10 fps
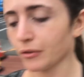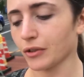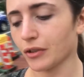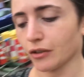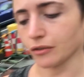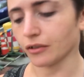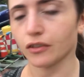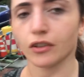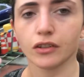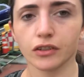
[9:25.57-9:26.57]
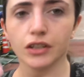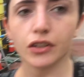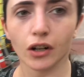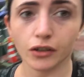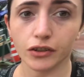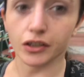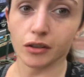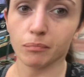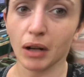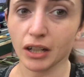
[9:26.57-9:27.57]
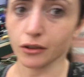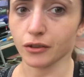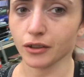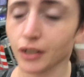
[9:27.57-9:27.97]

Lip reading: was certain that these cards expired